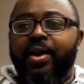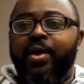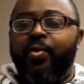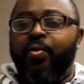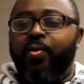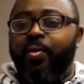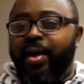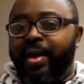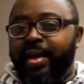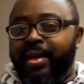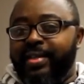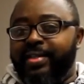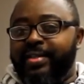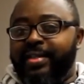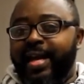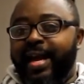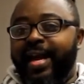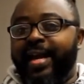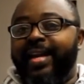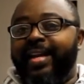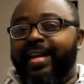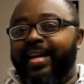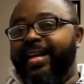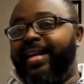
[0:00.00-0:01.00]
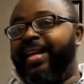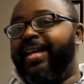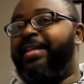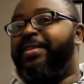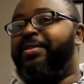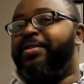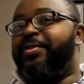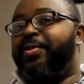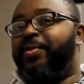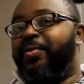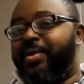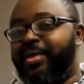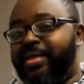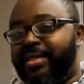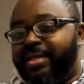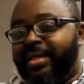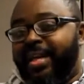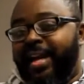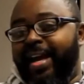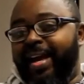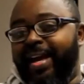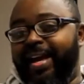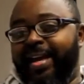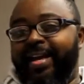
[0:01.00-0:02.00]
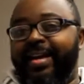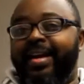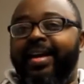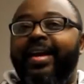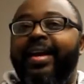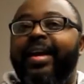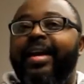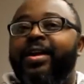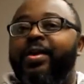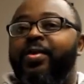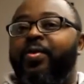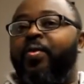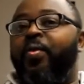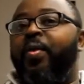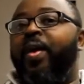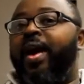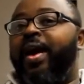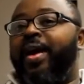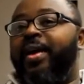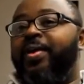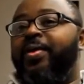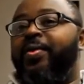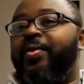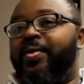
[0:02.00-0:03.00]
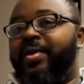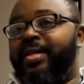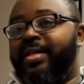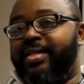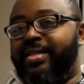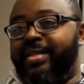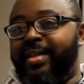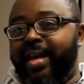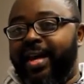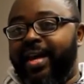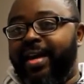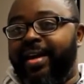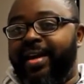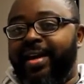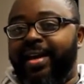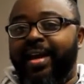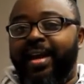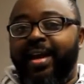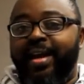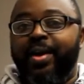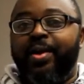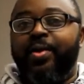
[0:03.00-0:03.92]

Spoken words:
what exactly it is you were saying and why you are saying it,